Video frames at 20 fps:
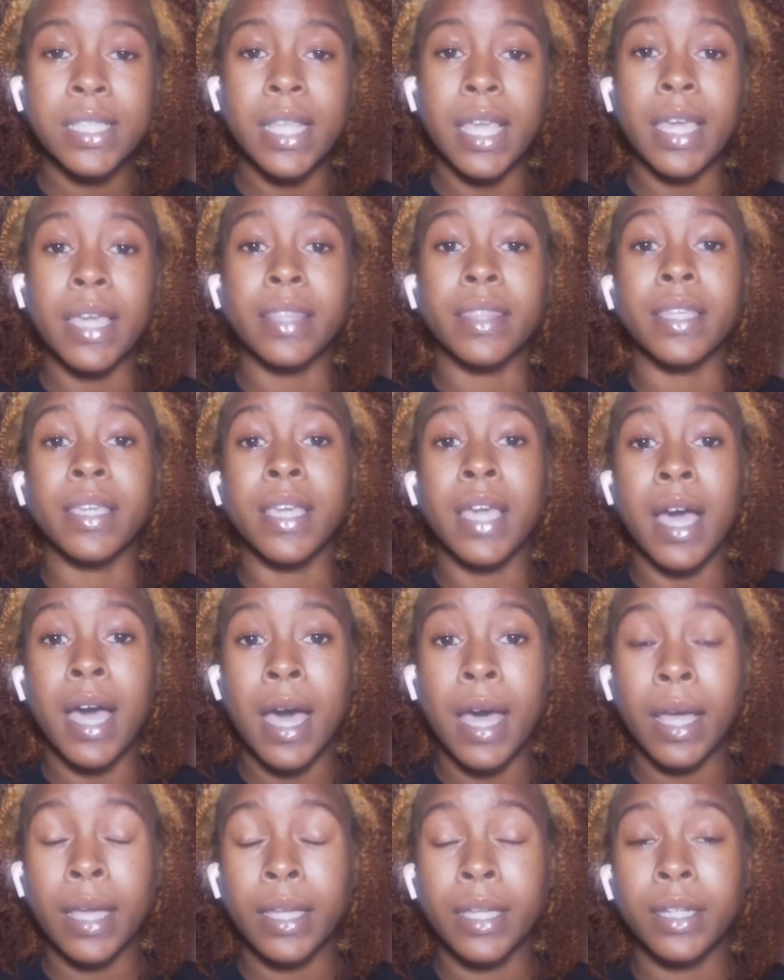at the
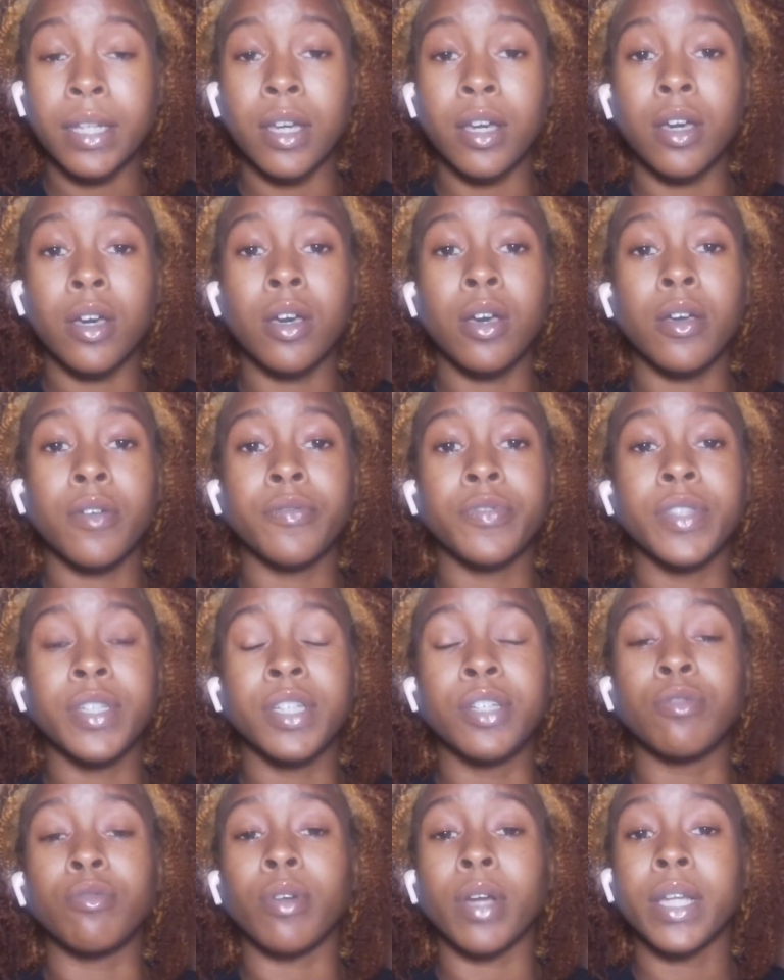height of the
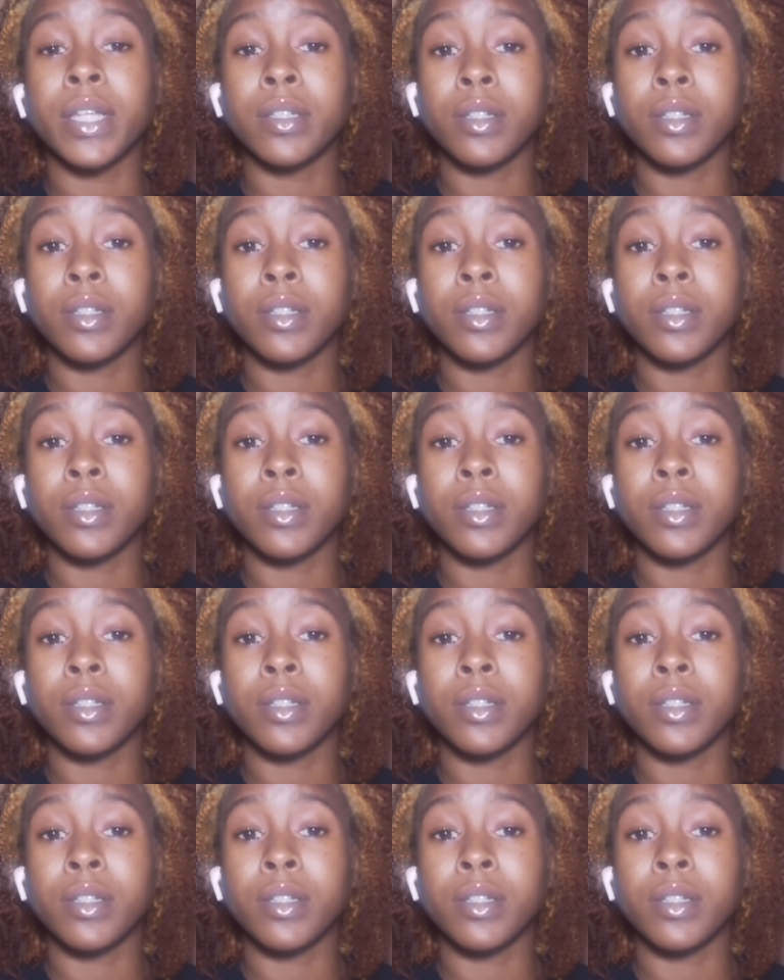Great